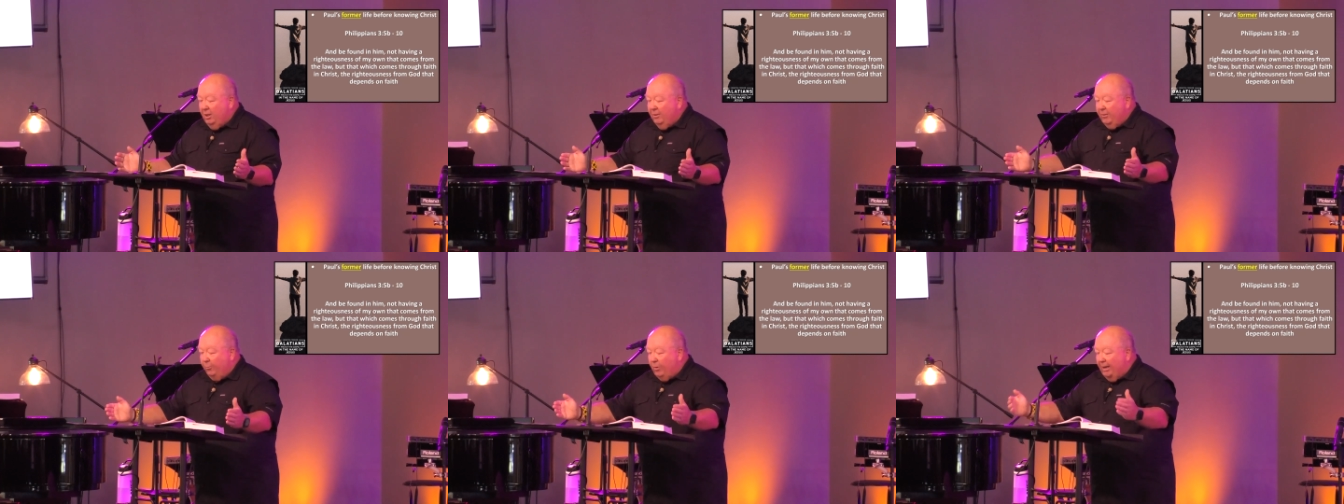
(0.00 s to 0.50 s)

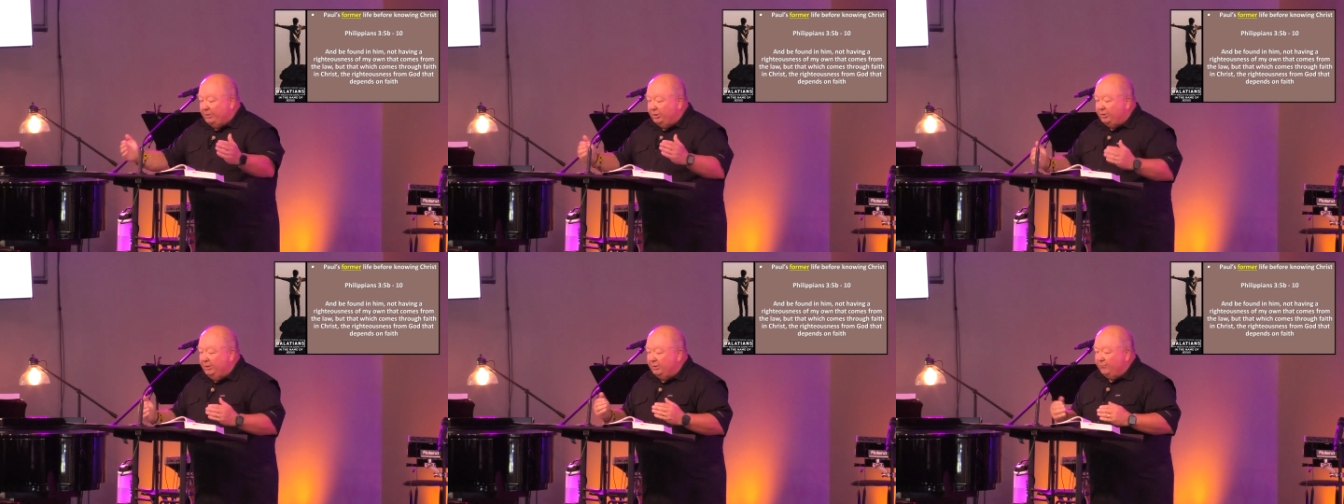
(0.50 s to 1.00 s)
the
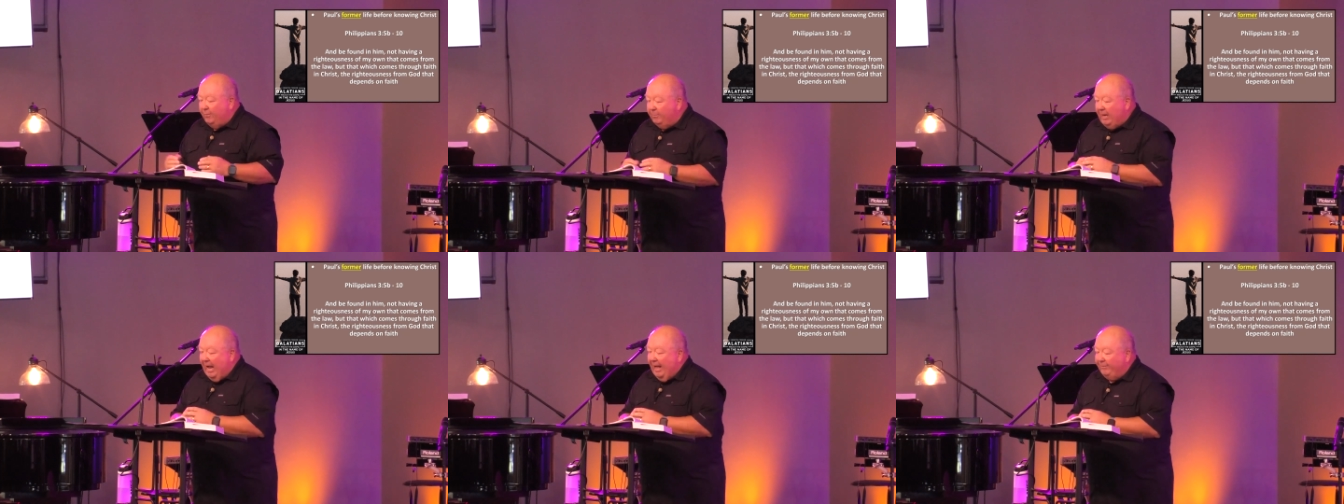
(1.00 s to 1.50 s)
righteousness from
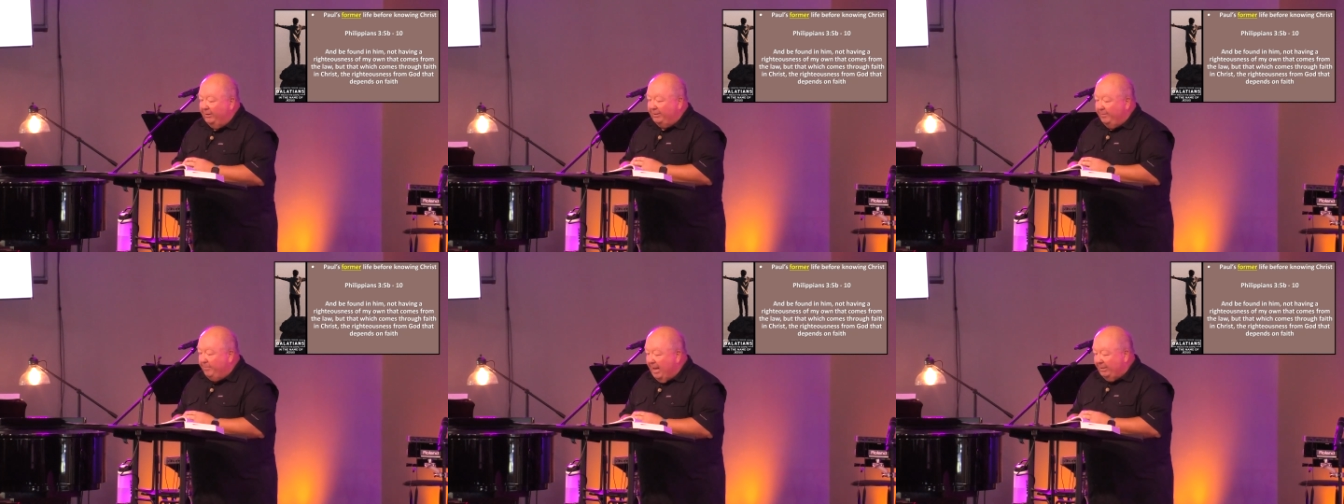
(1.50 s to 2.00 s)
God that
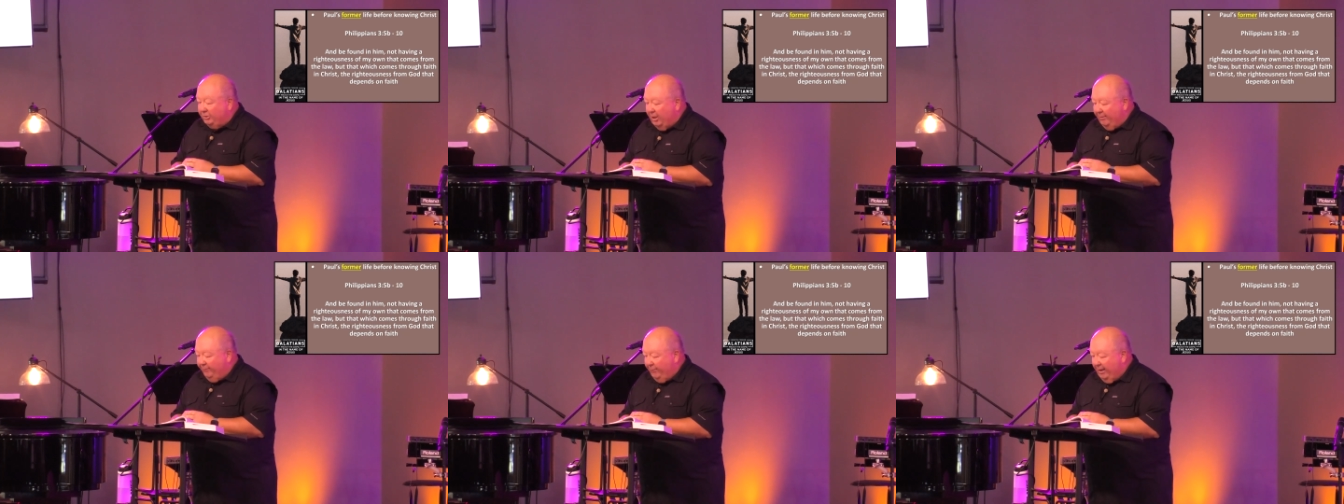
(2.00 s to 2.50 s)
depends
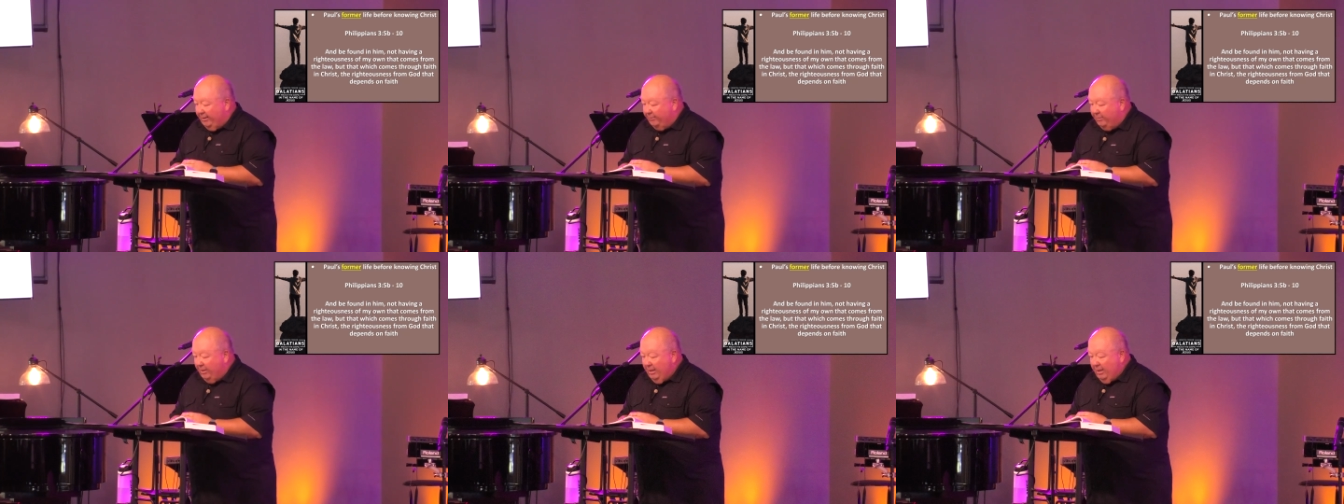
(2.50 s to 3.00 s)
on
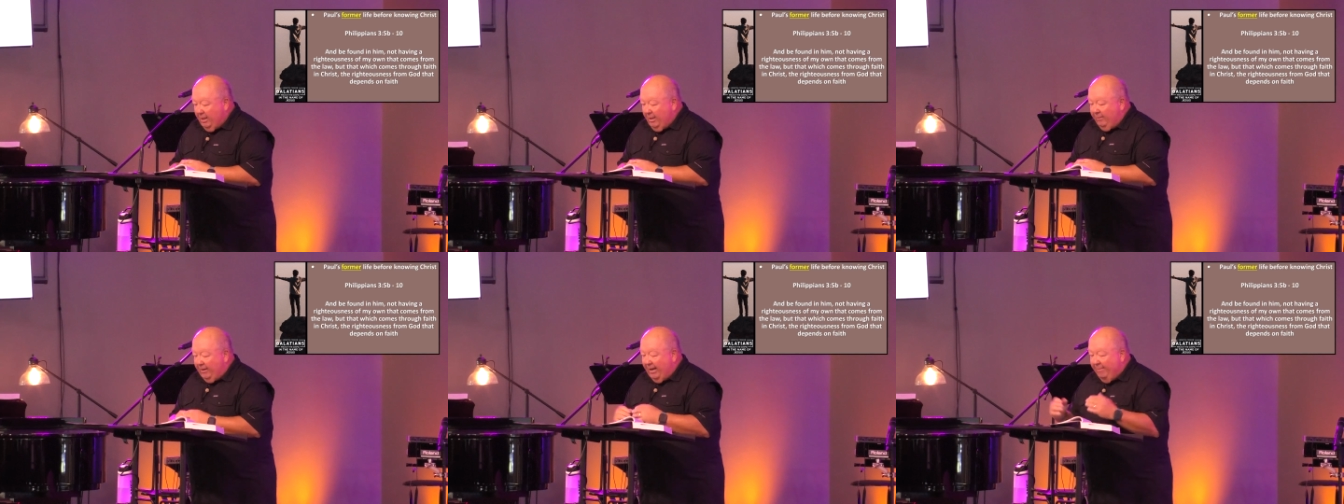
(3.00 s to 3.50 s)
faith,
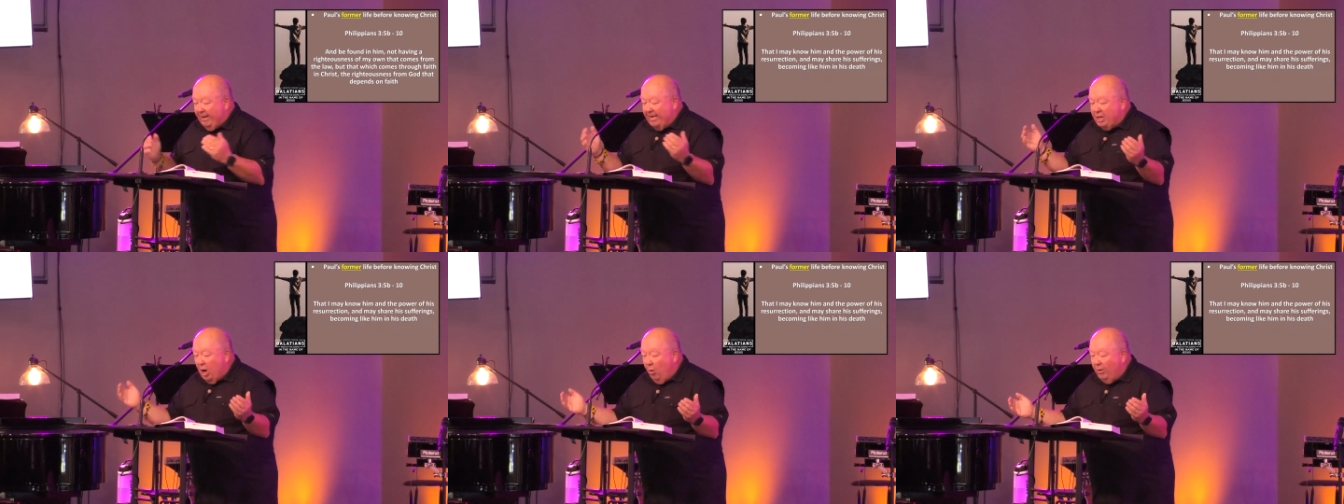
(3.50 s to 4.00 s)
that I may
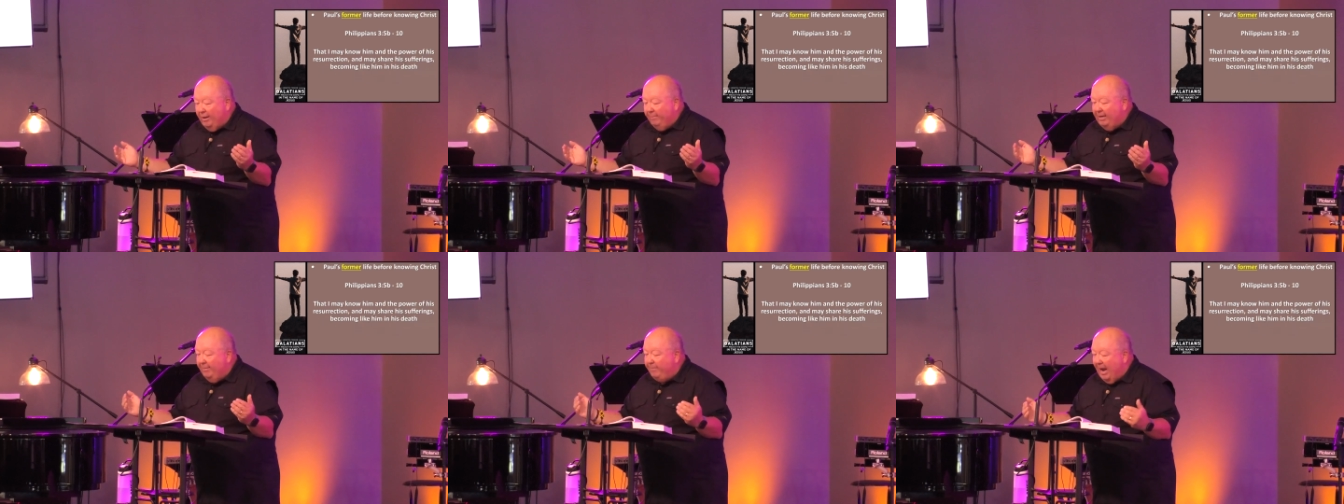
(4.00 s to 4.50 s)
know him
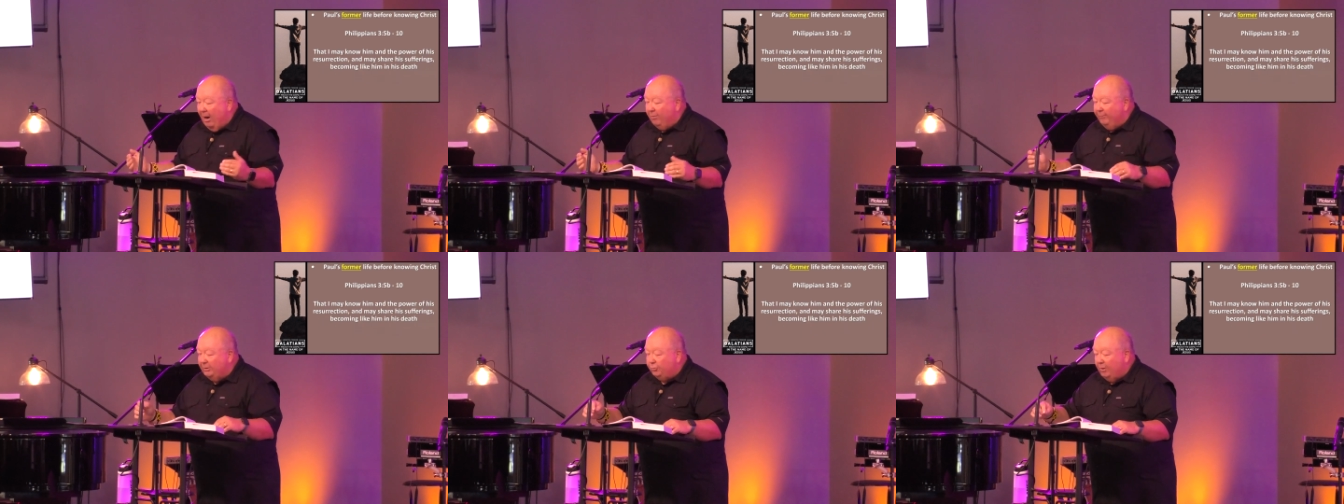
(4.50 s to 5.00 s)
in the power
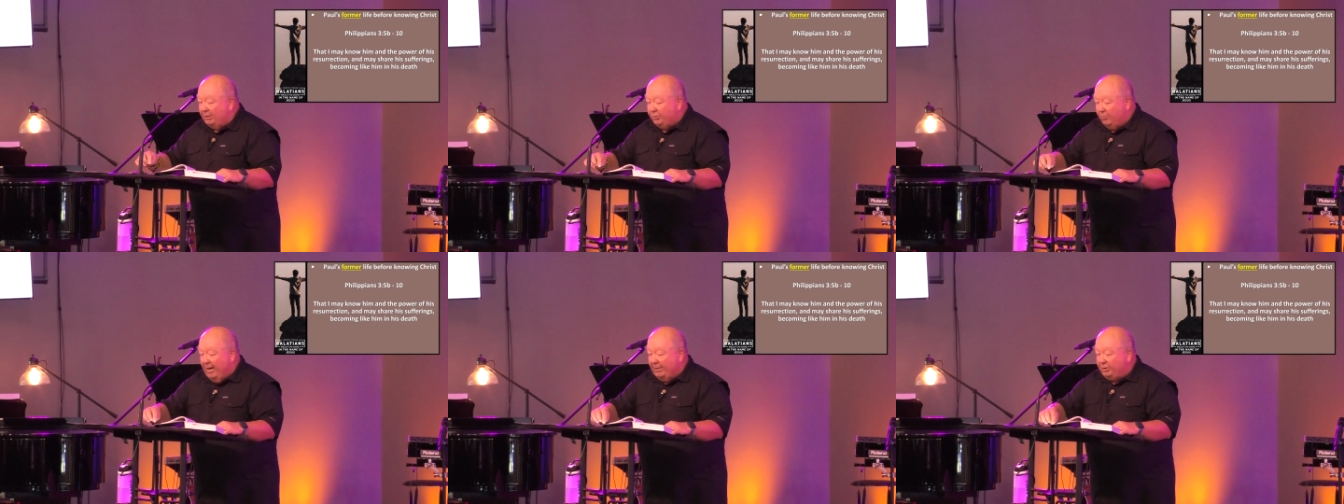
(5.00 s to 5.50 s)
of his
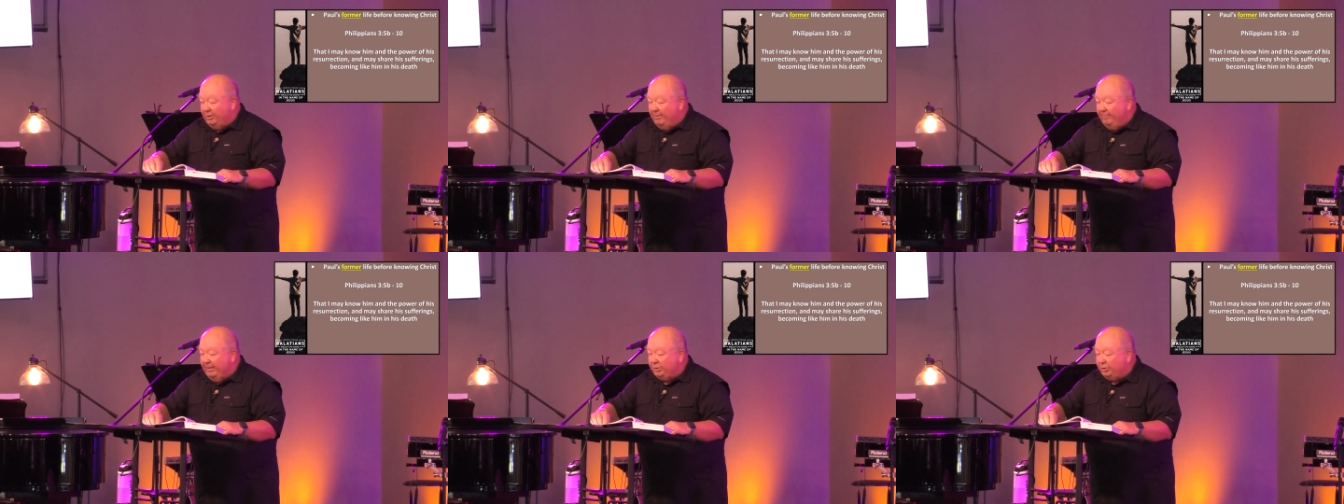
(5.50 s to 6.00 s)
resurrection and
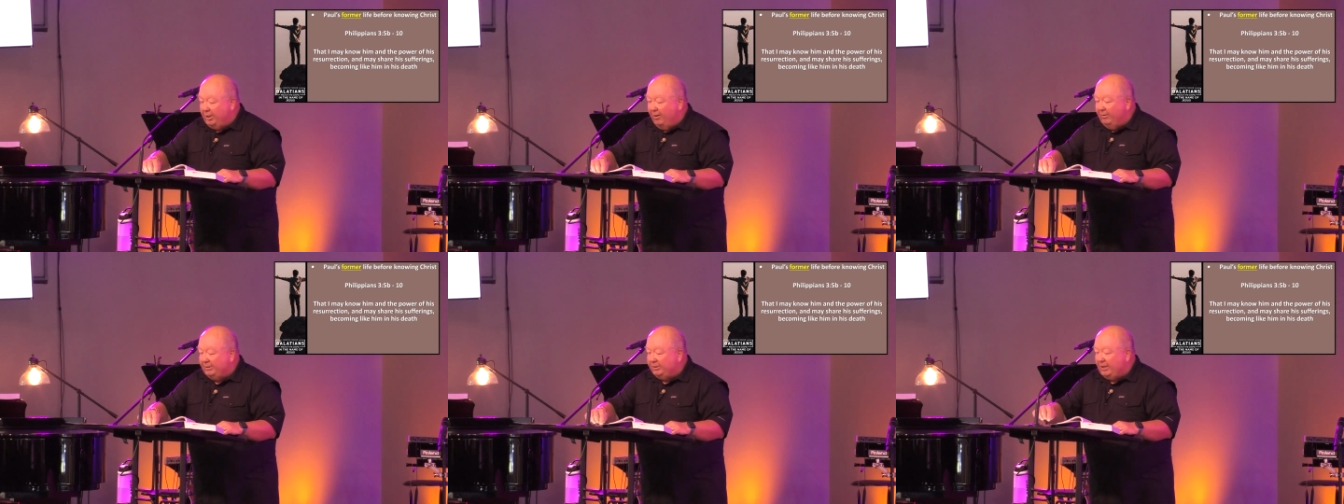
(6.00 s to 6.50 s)
may share
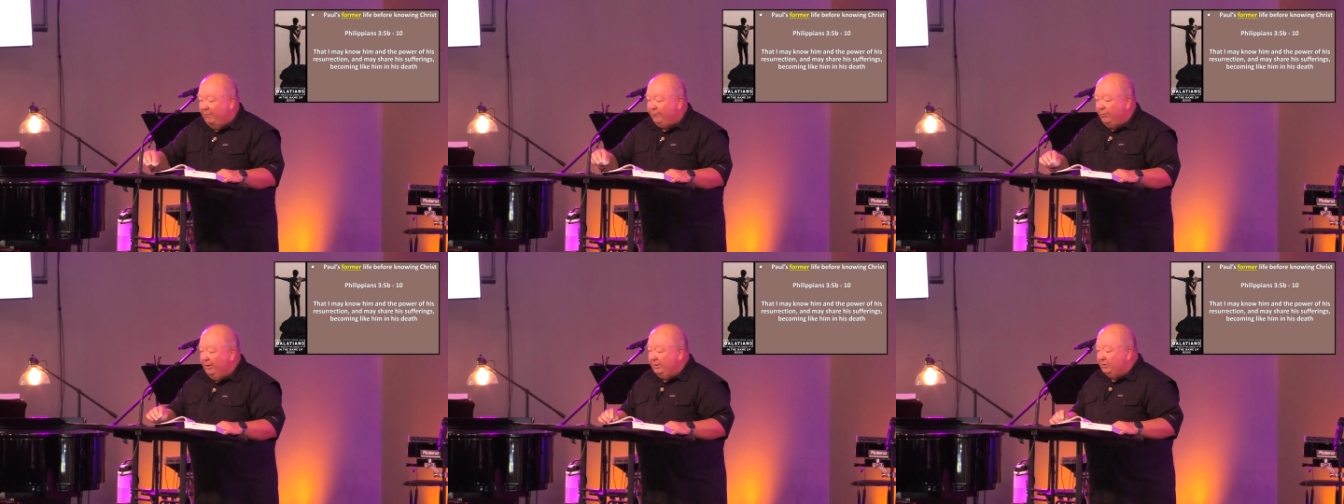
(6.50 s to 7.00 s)
his
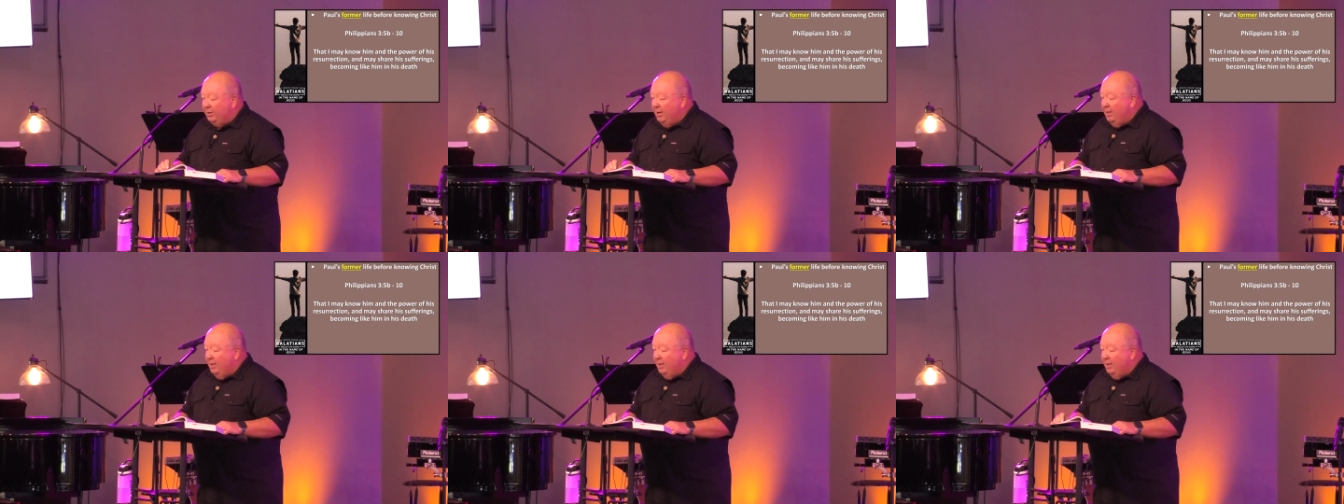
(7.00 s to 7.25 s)
sufferings,